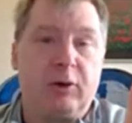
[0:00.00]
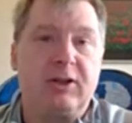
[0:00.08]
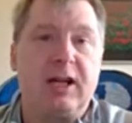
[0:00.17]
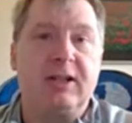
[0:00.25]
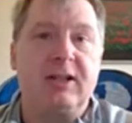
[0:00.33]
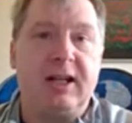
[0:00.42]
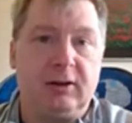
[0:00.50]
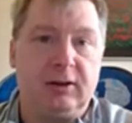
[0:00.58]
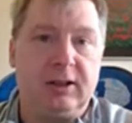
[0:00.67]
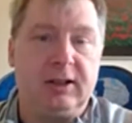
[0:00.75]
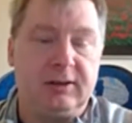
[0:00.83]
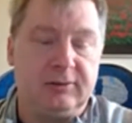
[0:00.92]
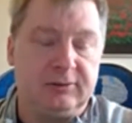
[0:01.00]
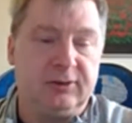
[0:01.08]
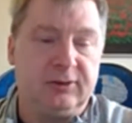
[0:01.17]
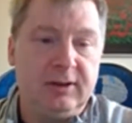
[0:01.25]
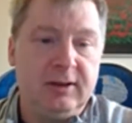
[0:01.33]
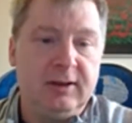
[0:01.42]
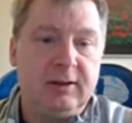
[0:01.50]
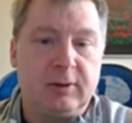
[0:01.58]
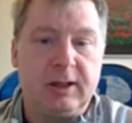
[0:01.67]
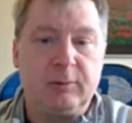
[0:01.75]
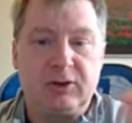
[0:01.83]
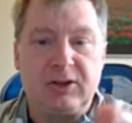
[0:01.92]
Where does that data live?
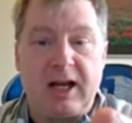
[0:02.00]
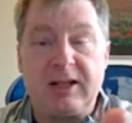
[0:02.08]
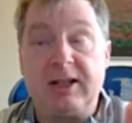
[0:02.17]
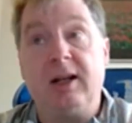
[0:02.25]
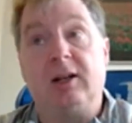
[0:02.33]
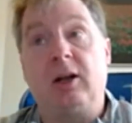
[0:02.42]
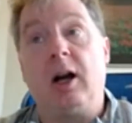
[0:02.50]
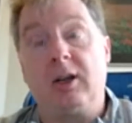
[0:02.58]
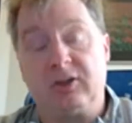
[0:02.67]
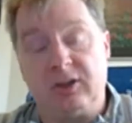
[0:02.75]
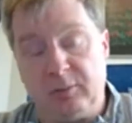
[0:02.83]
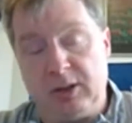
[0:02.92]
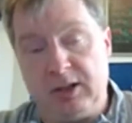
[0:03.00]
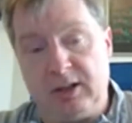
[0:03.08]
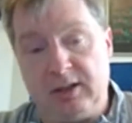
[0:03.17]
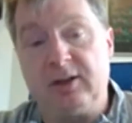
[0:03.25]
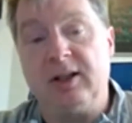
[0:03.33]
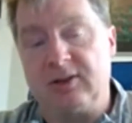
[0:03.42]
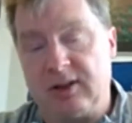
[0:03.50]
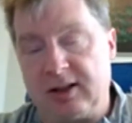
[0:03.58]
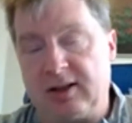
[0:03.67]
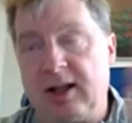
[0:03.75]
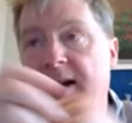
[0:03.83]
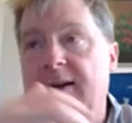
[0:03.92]
Right? What's that data costing me? Things
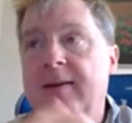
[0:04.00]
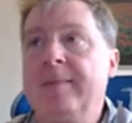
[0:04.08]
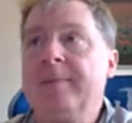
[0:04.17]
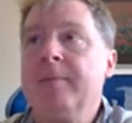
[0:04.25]
like that.